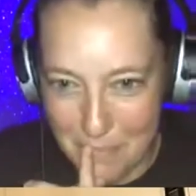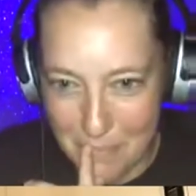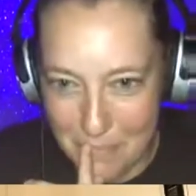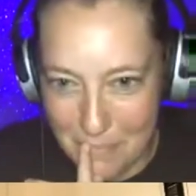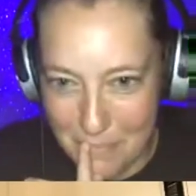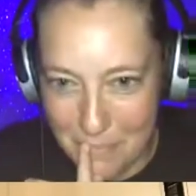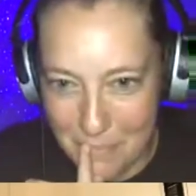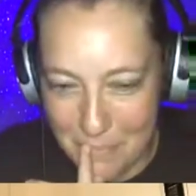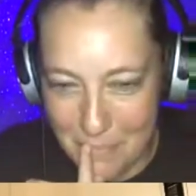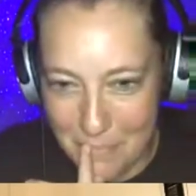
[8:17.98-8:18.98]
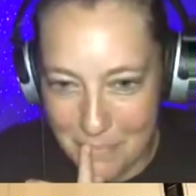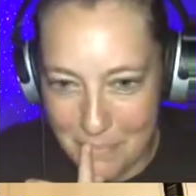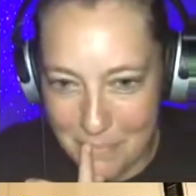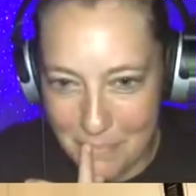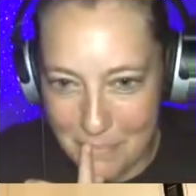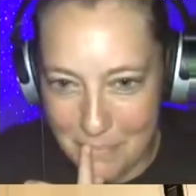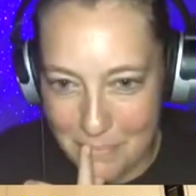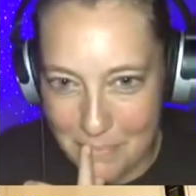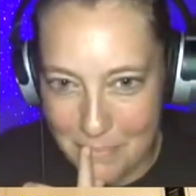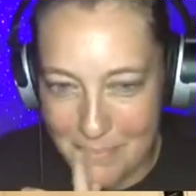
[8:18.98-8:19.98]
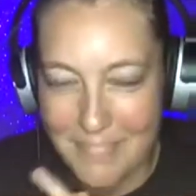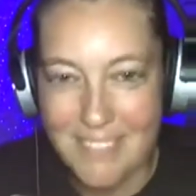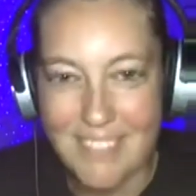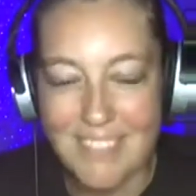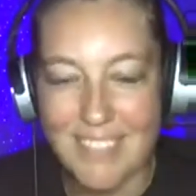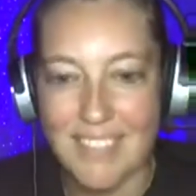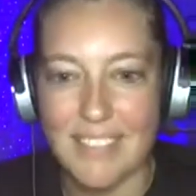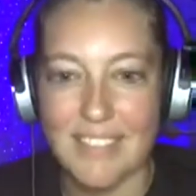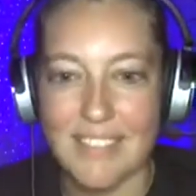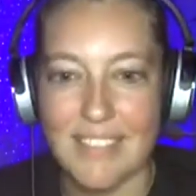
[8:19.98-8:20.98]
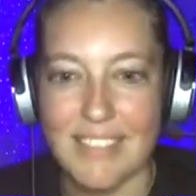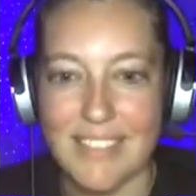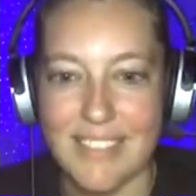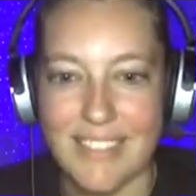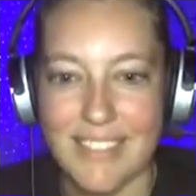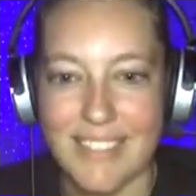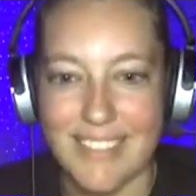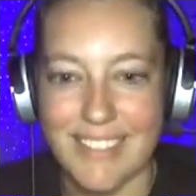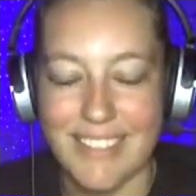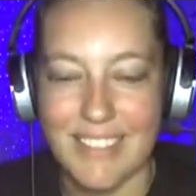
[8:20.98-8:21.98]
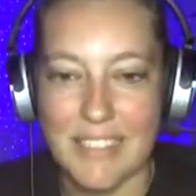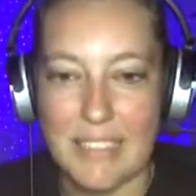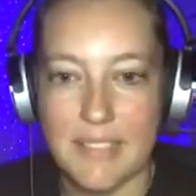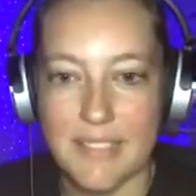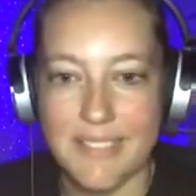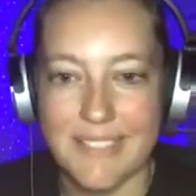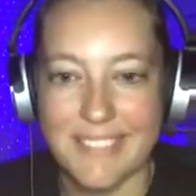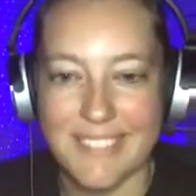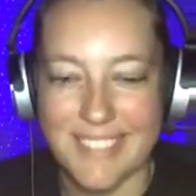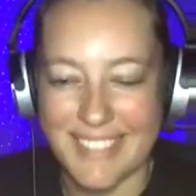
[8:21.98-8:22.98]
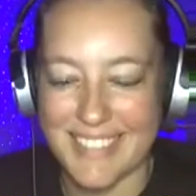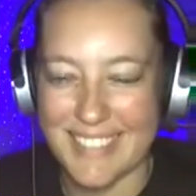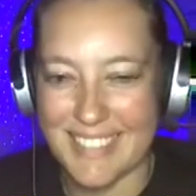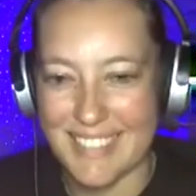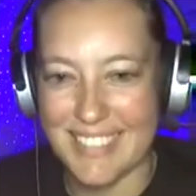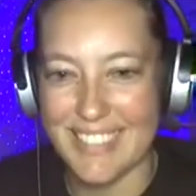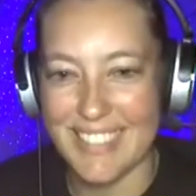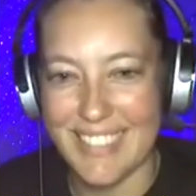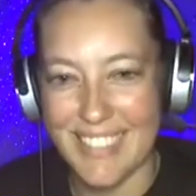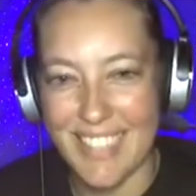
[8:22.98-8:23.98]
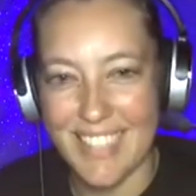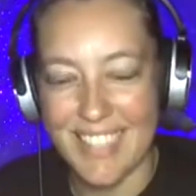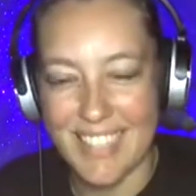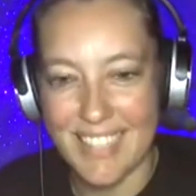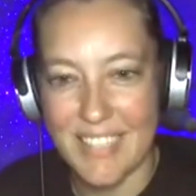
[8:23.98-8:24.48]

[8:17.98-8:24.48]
The person shown says nothing.